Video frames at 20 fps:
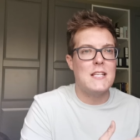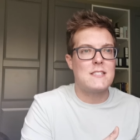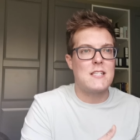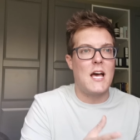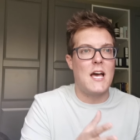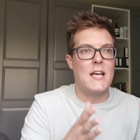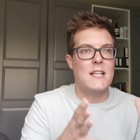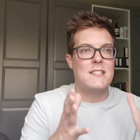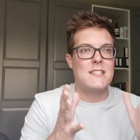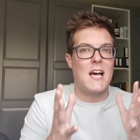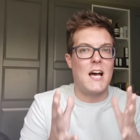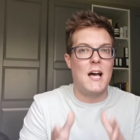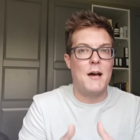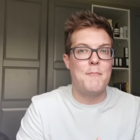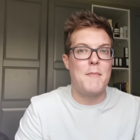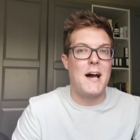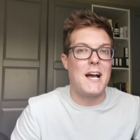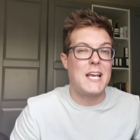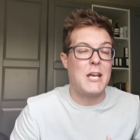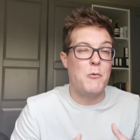it's
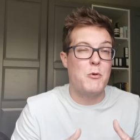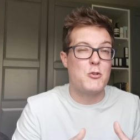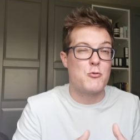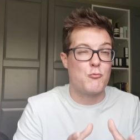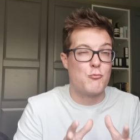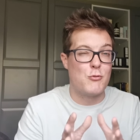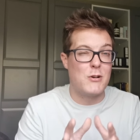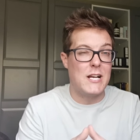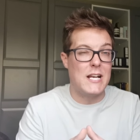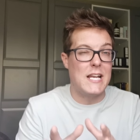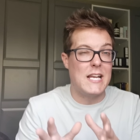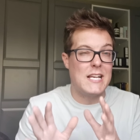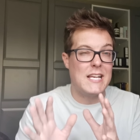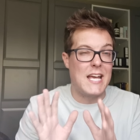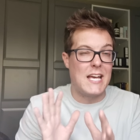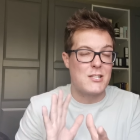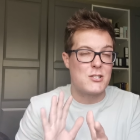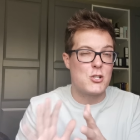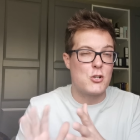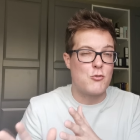a market which really
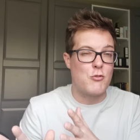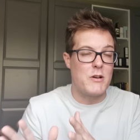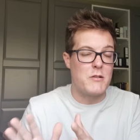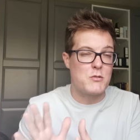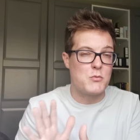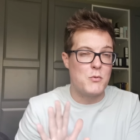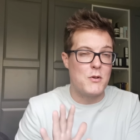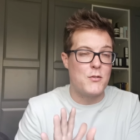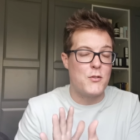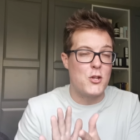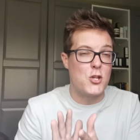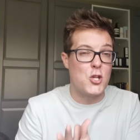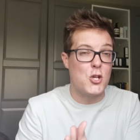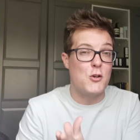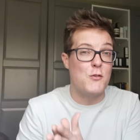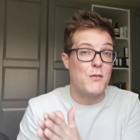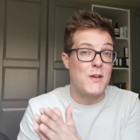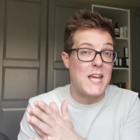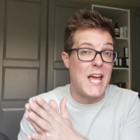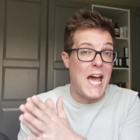gets to grips with the
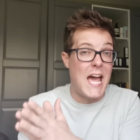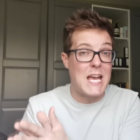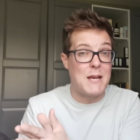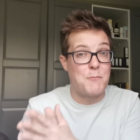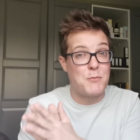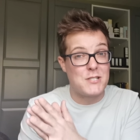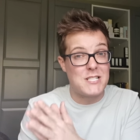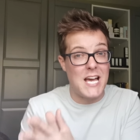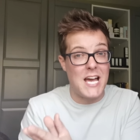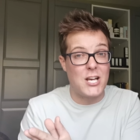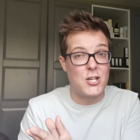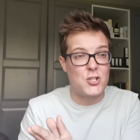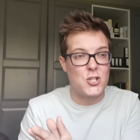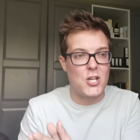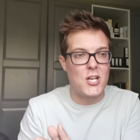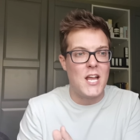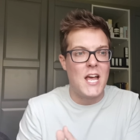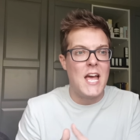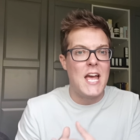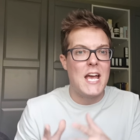UVA
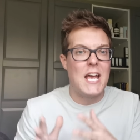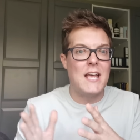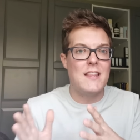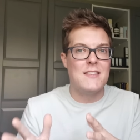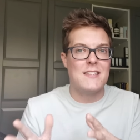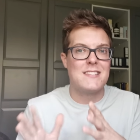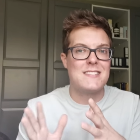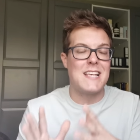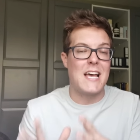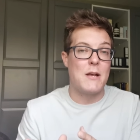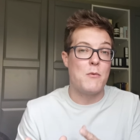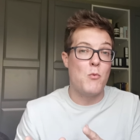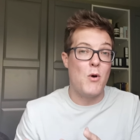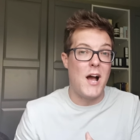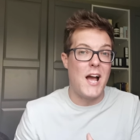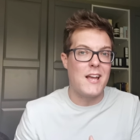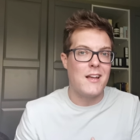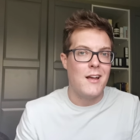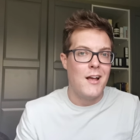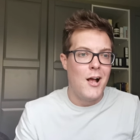protection in the same
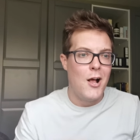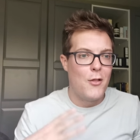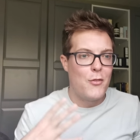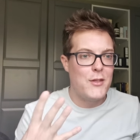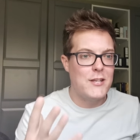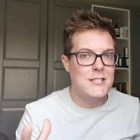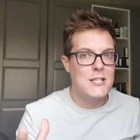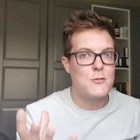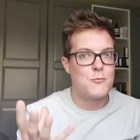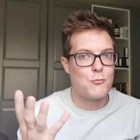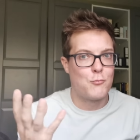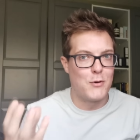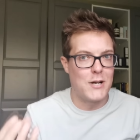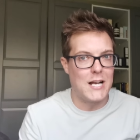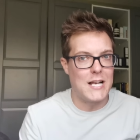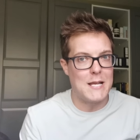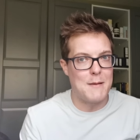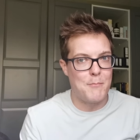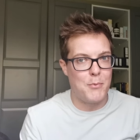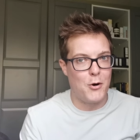way. This is
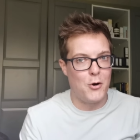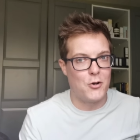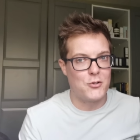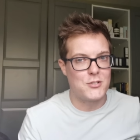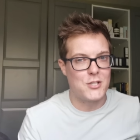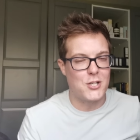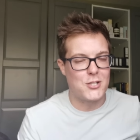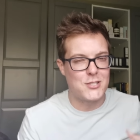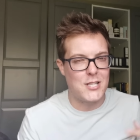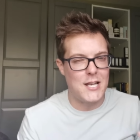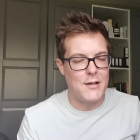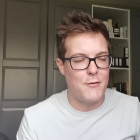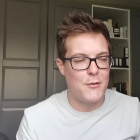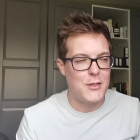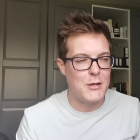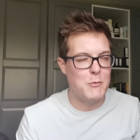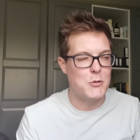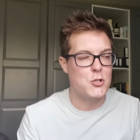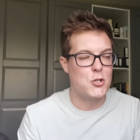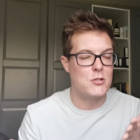really important because I
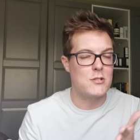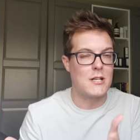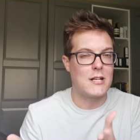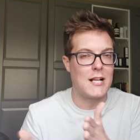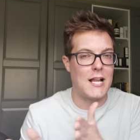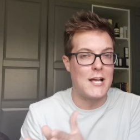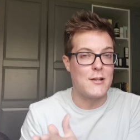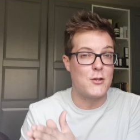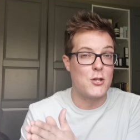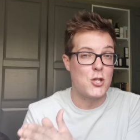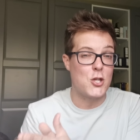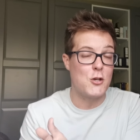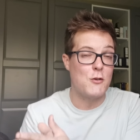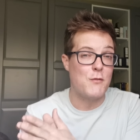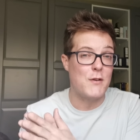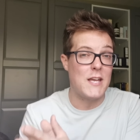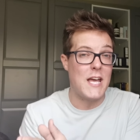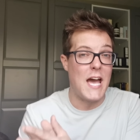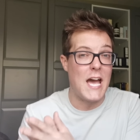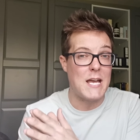never think we should neglect the
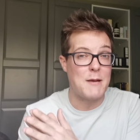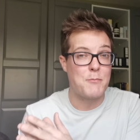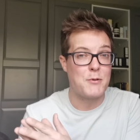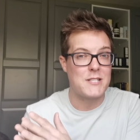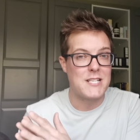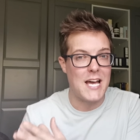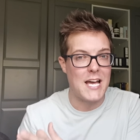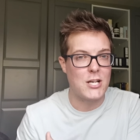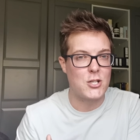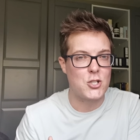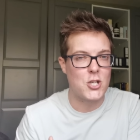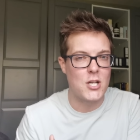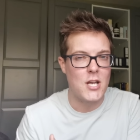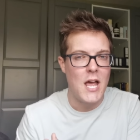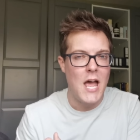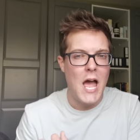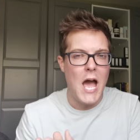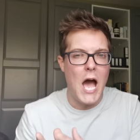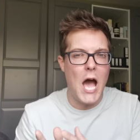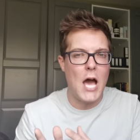UVA protection,